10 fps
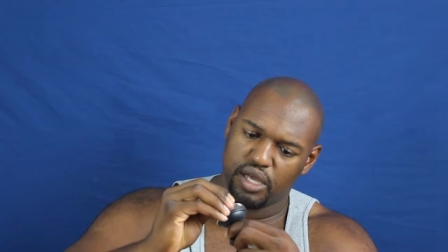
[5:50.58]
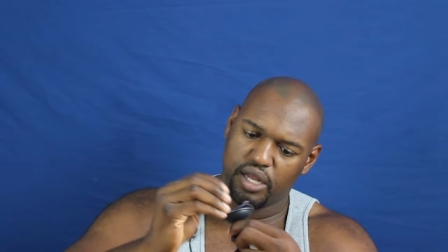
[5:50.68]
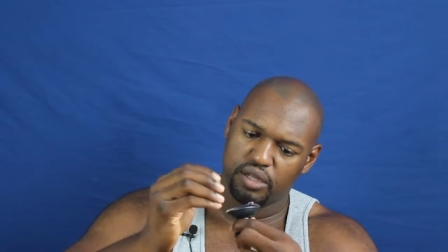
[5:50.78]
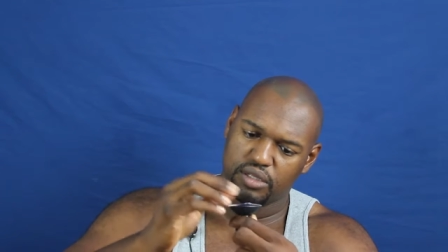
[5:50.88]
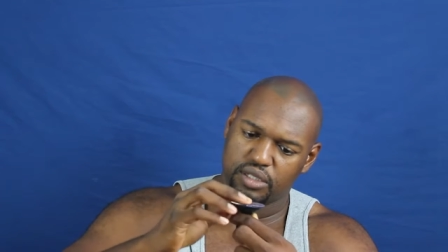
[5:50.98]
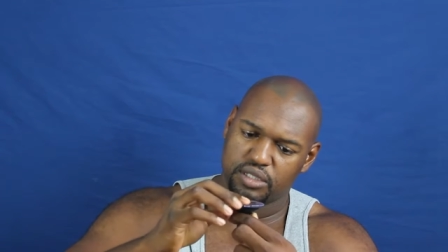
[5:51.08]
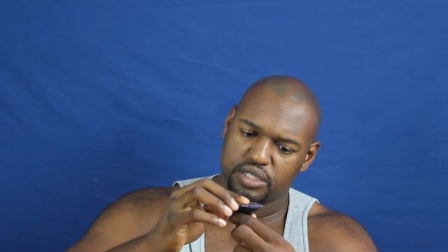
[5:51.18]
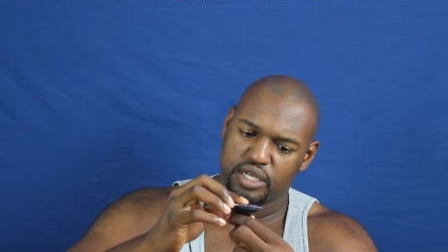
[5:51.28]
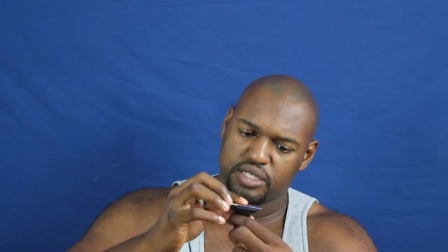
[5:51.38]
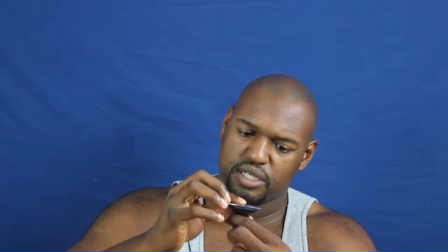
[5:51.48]
I don't think this
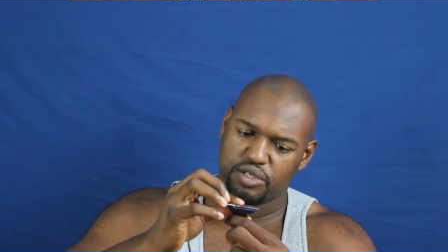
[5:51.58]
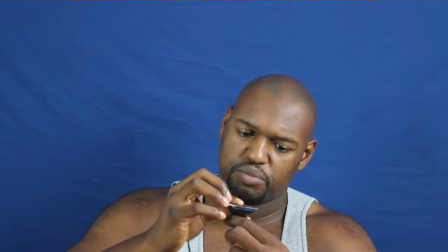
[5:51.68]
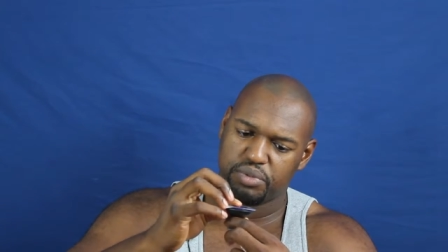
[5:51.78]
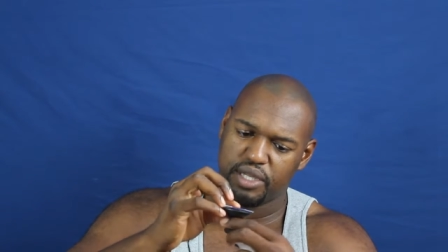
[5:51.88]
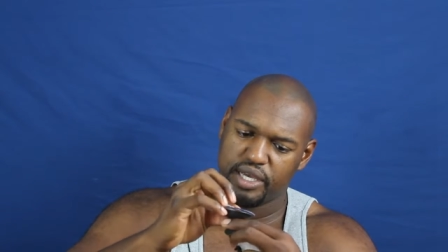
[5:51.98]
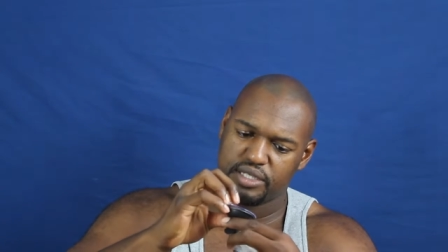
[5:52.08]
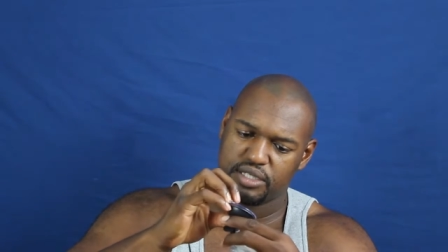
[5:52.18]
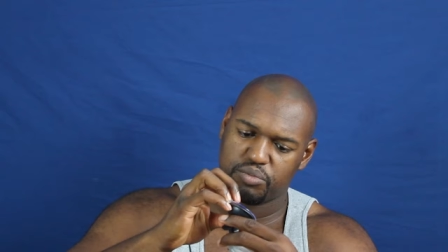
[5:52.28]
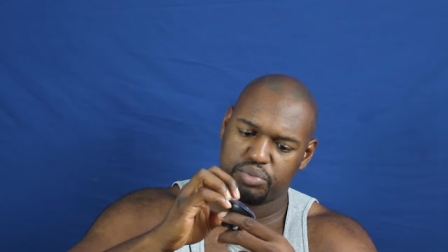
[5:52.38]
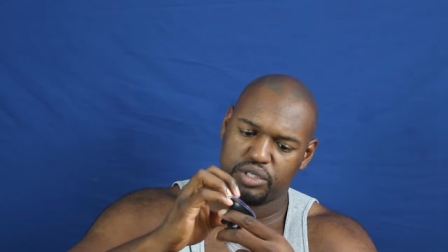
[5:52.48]
has that little
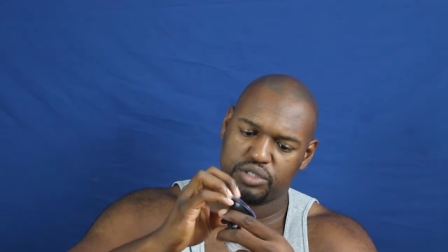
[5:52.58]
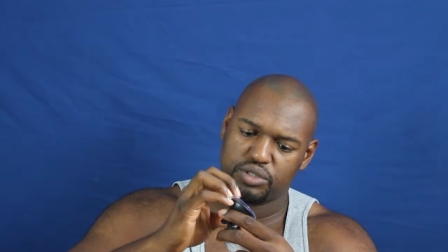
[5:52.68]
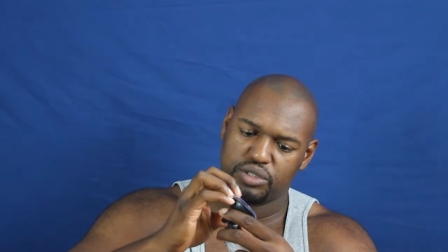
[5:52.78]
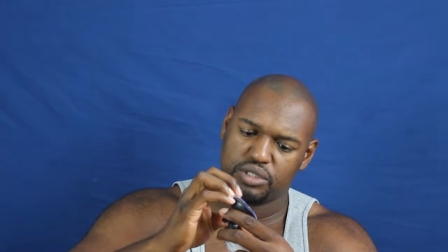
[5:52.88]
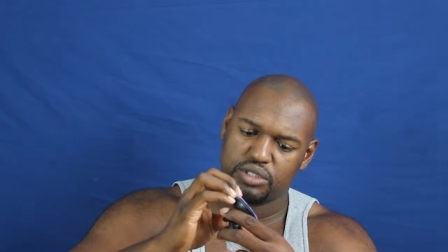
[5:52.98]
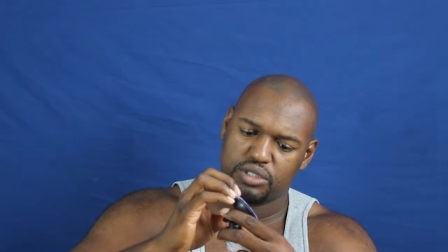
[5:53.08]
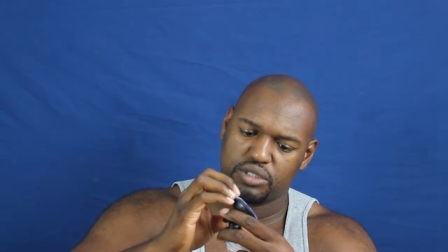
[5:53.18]
plastic piece on it.